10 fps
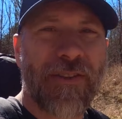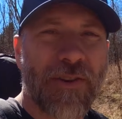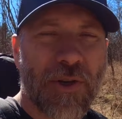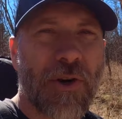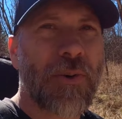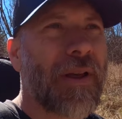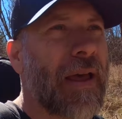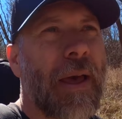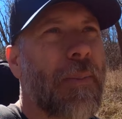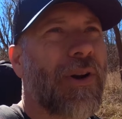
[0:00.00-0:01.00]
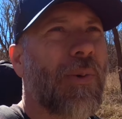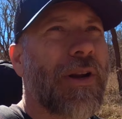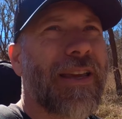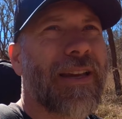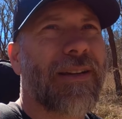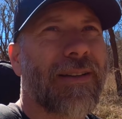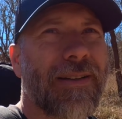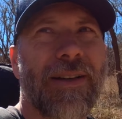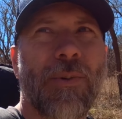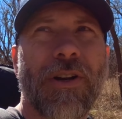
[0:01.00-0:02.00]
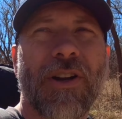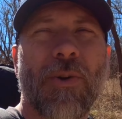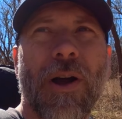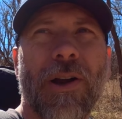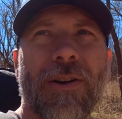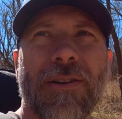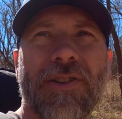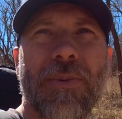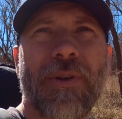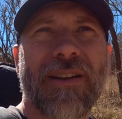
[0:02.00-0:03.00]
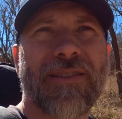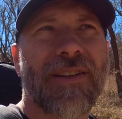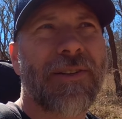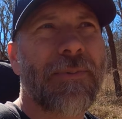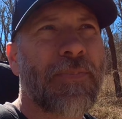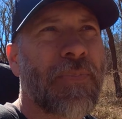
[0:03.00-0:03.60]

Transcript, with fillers: me, the drone, but it wouldn't get a, it wouldn't acquire a GPS signal.